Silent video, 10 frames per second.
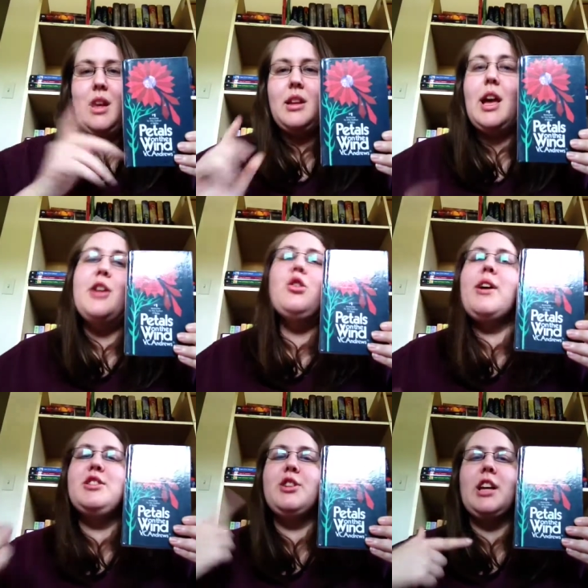Now I know,
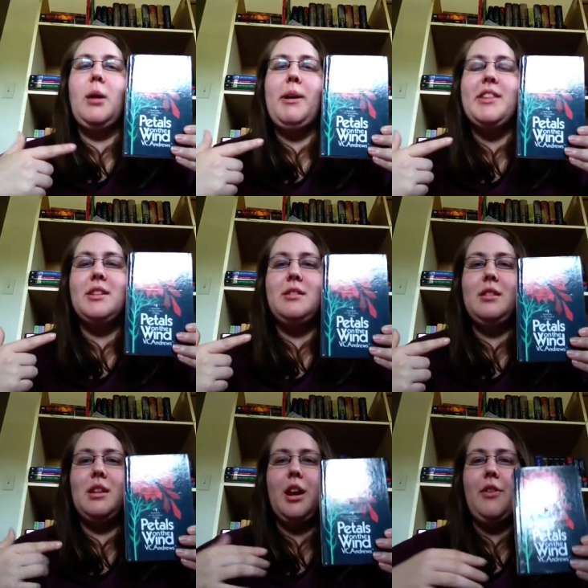as you can tell by
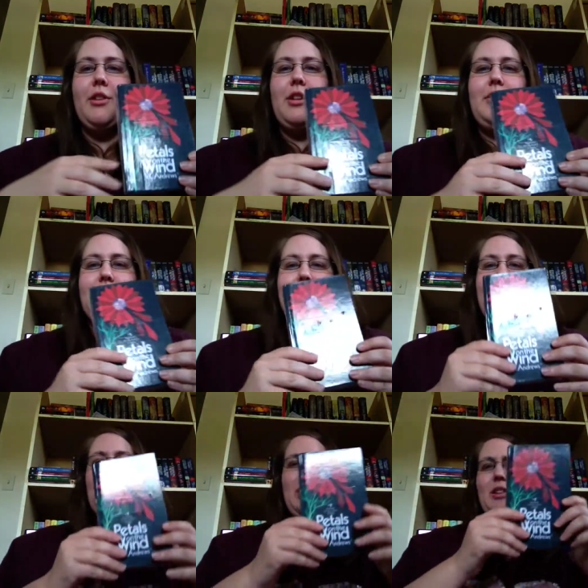the cover of this
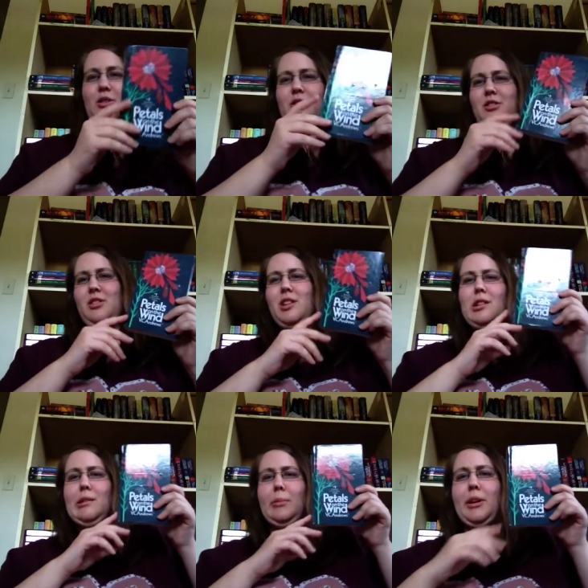video, I know there's a
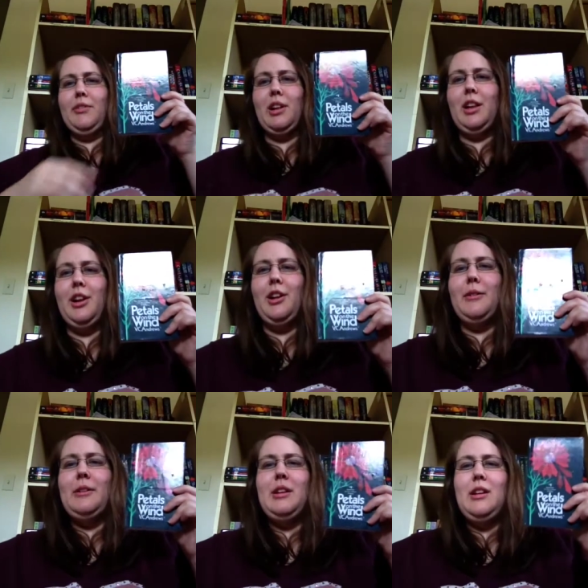little bit of a glare.
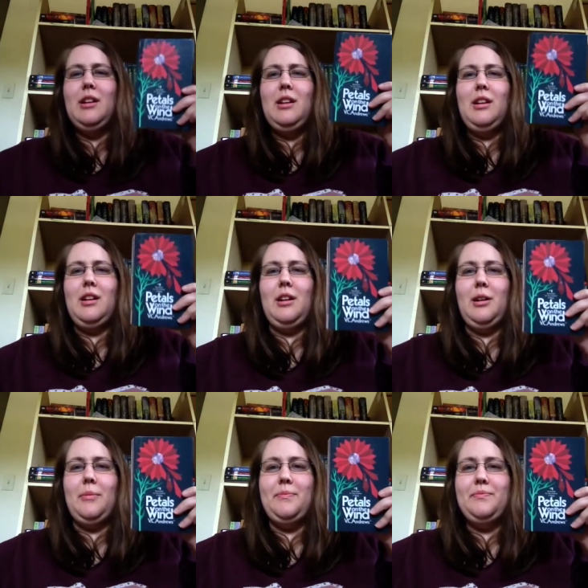
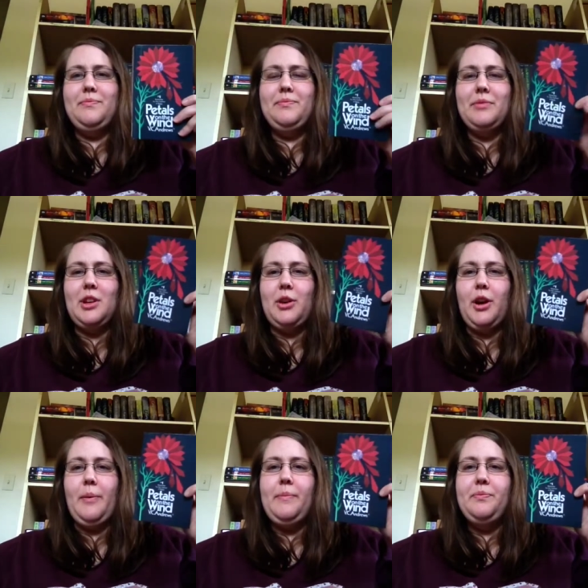There we go.